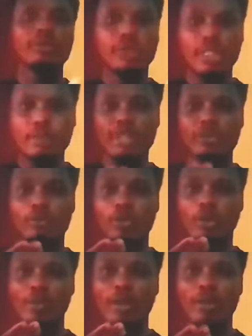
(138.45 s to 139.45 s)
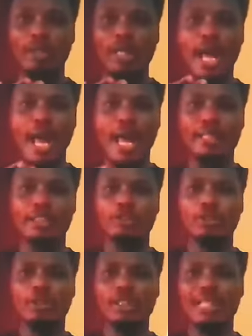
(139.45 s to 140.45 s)
So it's best with your mouth. And you
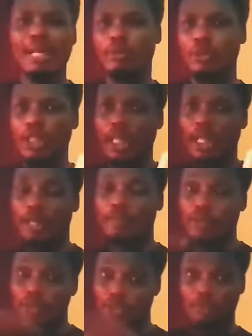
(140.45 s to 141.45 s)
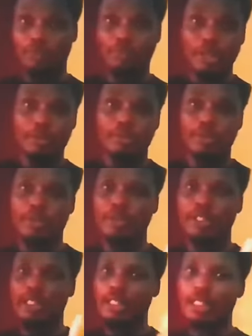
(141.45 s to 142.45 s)
don't need that much air for the soprano
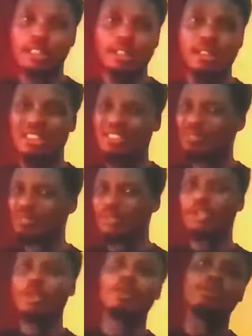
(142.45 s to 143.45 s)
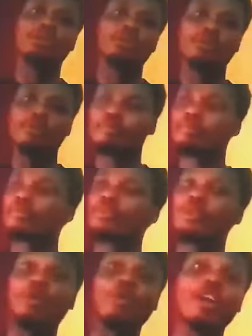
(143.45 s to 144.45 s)
recorder in any case, and even for the alto.
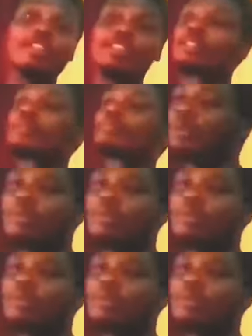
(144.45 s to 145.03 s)
Watch.